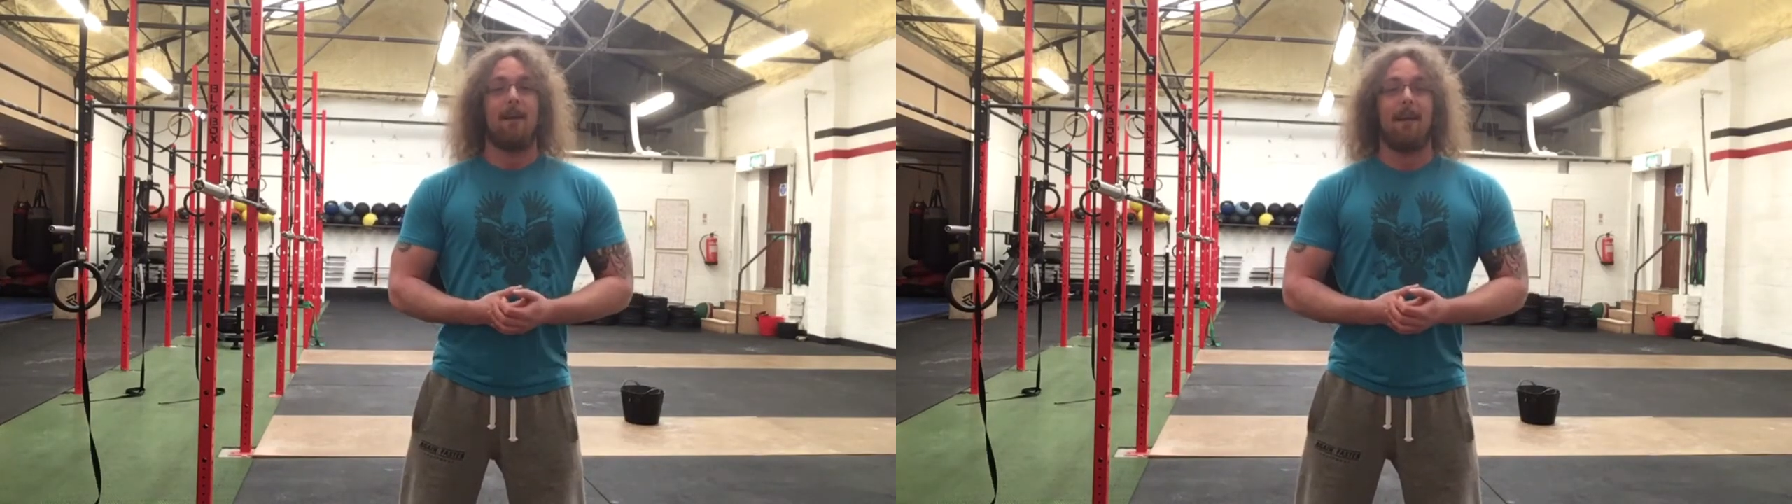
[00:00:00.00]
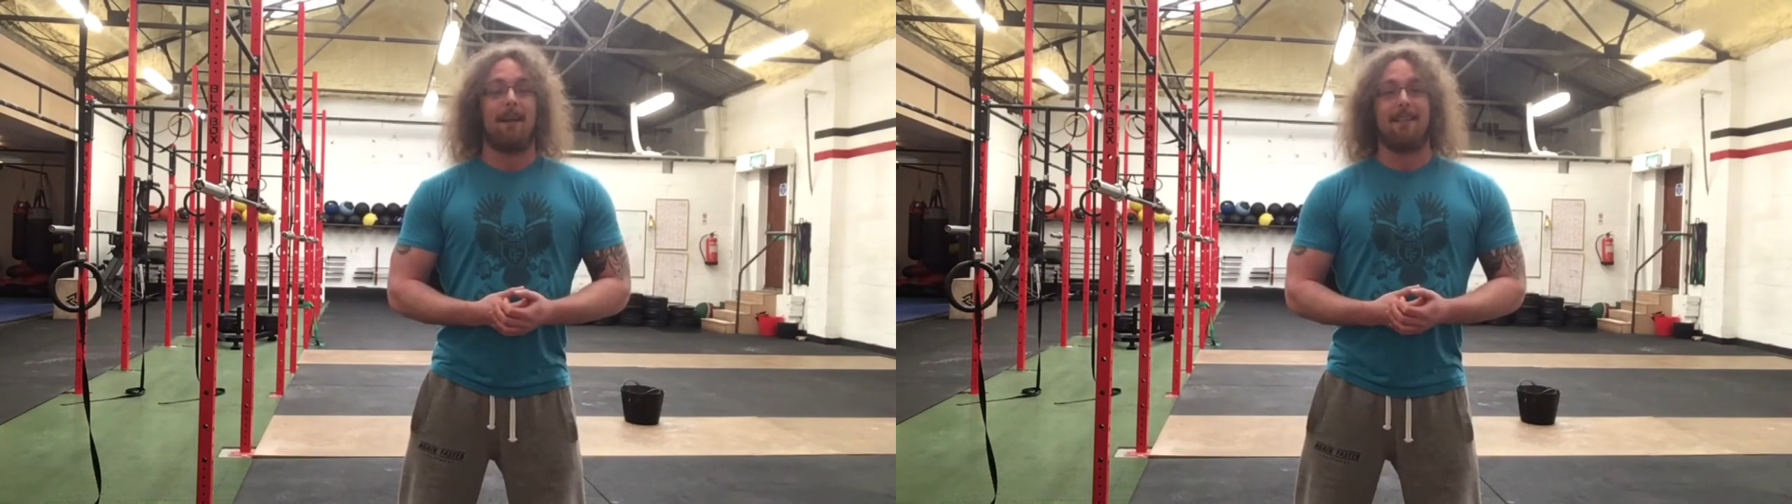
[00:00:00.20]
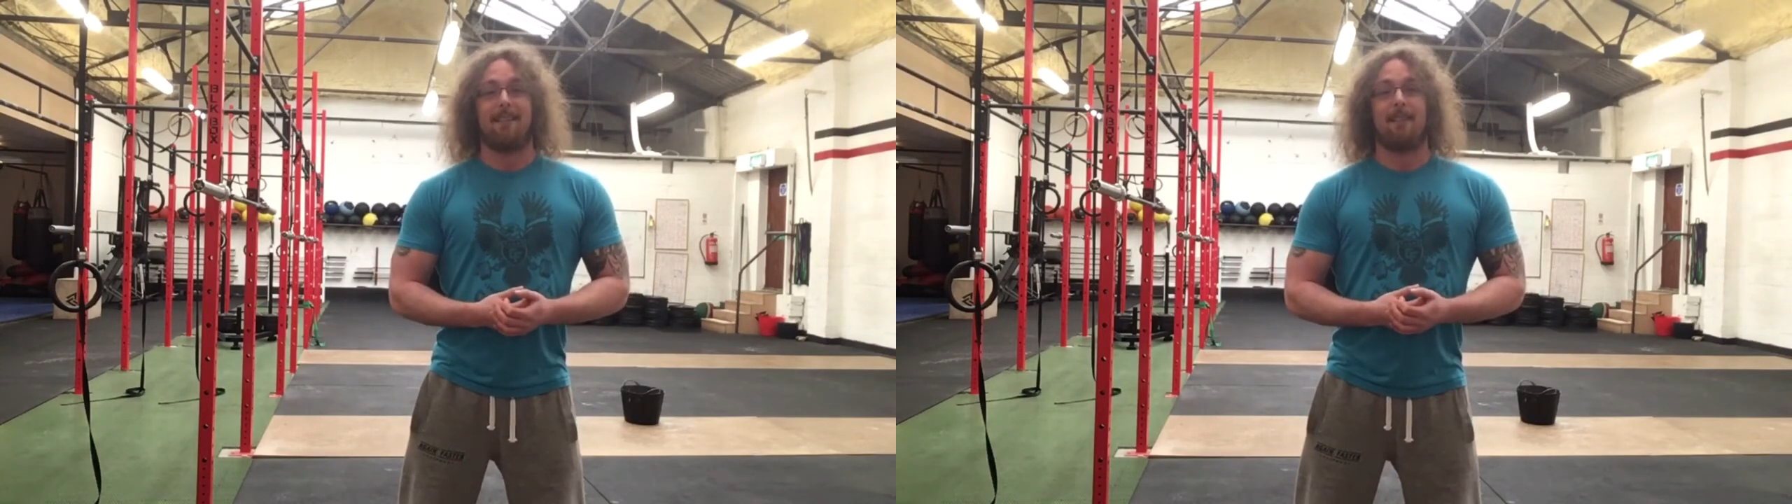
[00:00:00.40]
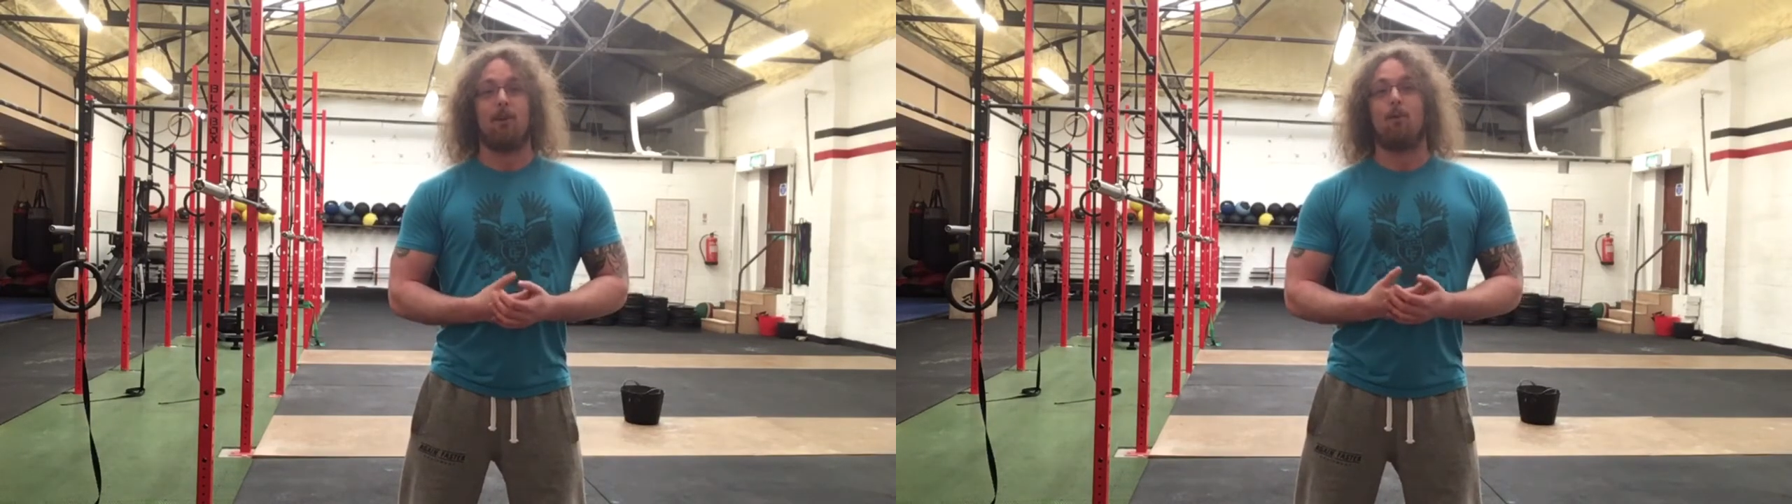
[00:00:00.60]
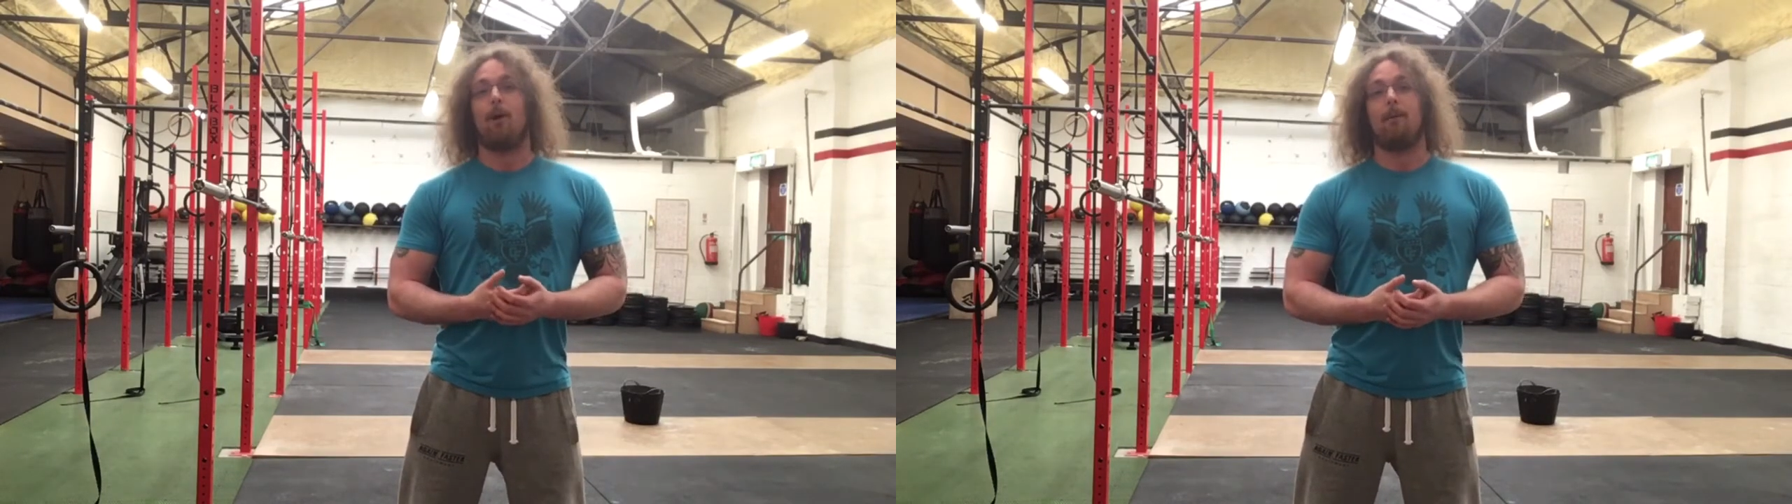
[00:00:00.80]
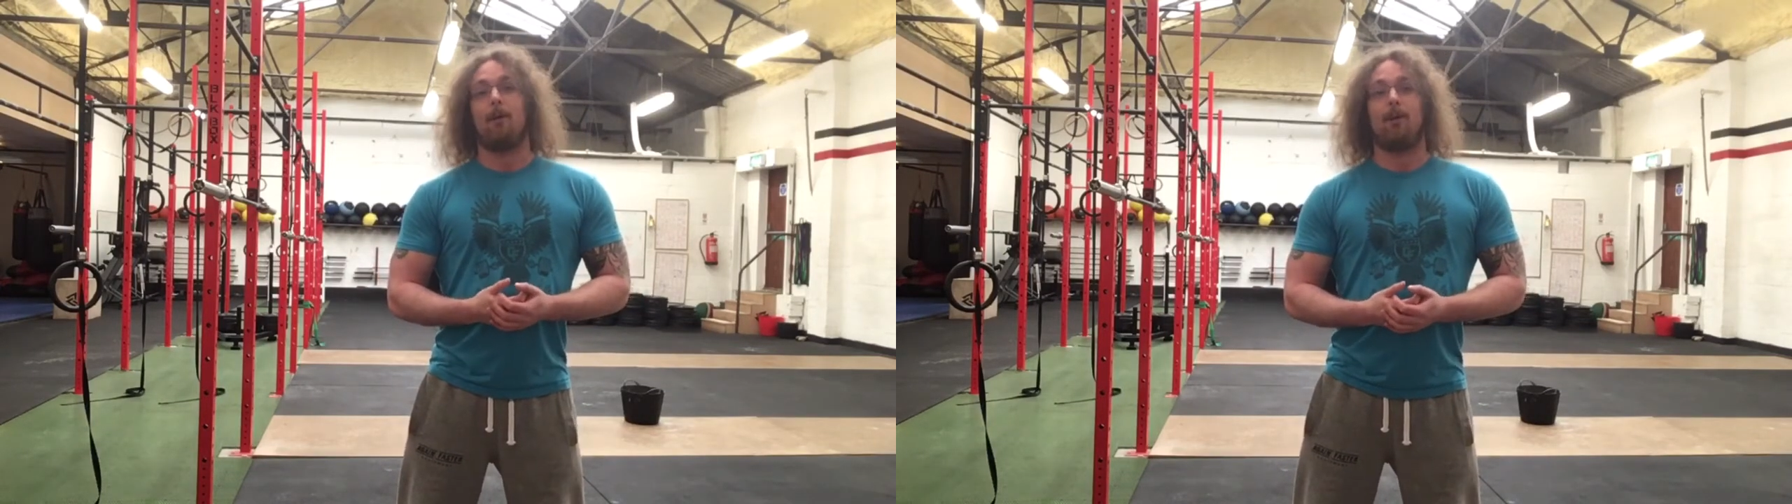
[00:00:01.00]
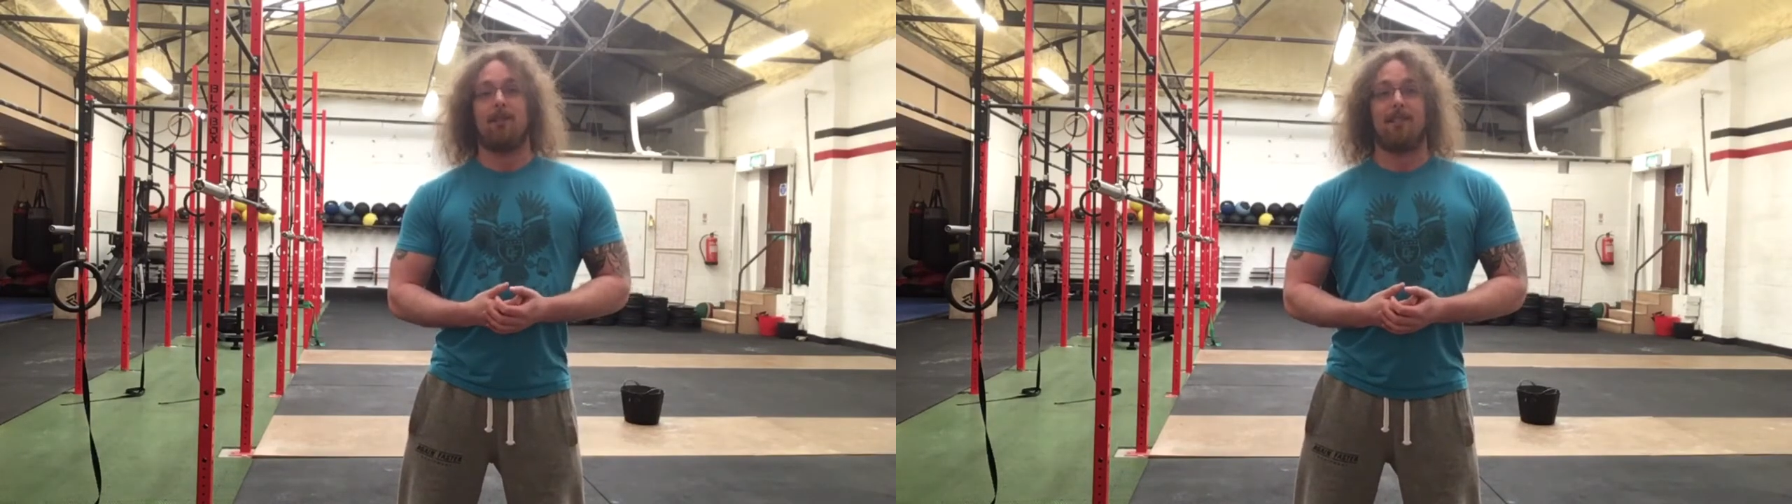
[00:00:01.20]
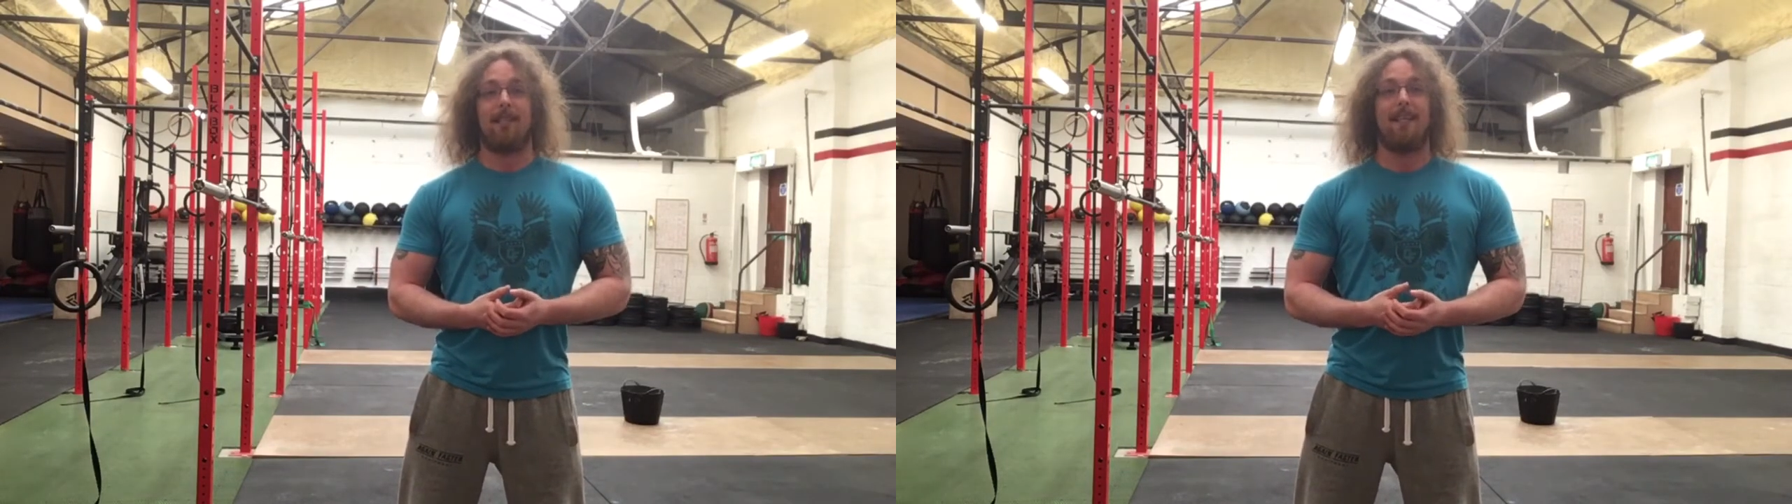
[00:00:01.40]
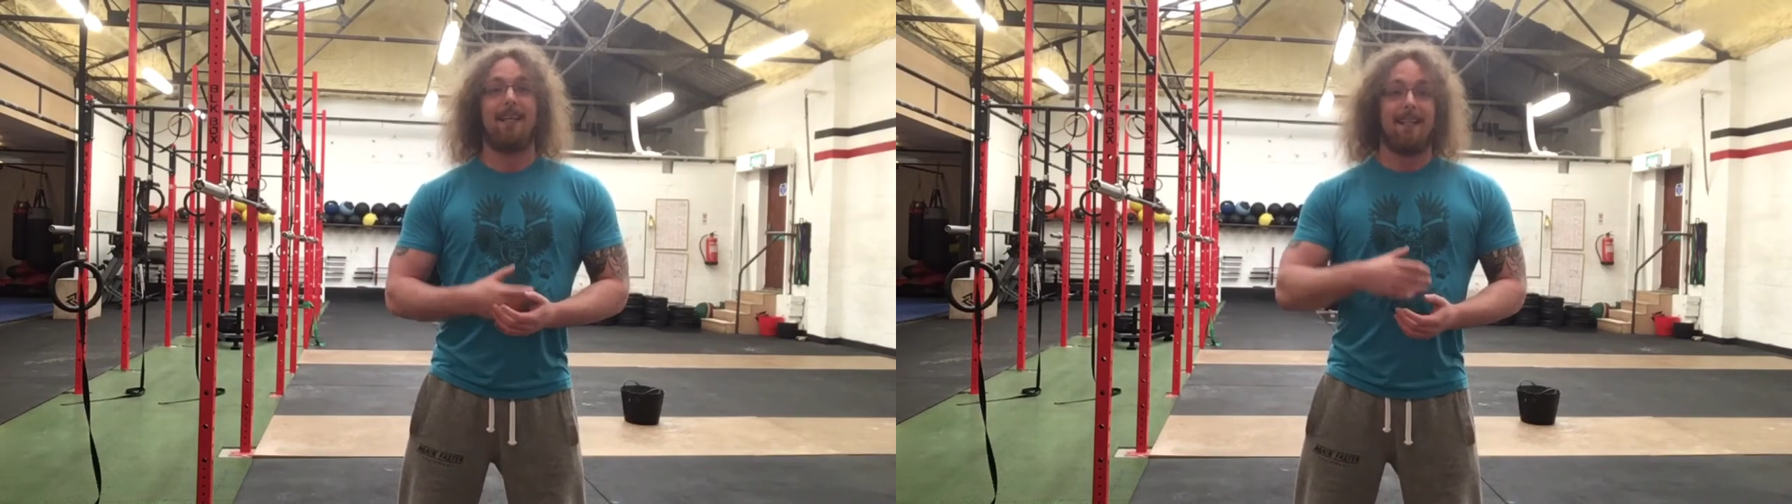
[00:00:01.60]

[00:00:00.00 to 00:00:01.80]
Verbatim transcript: and like I said, don't worry about looking silly.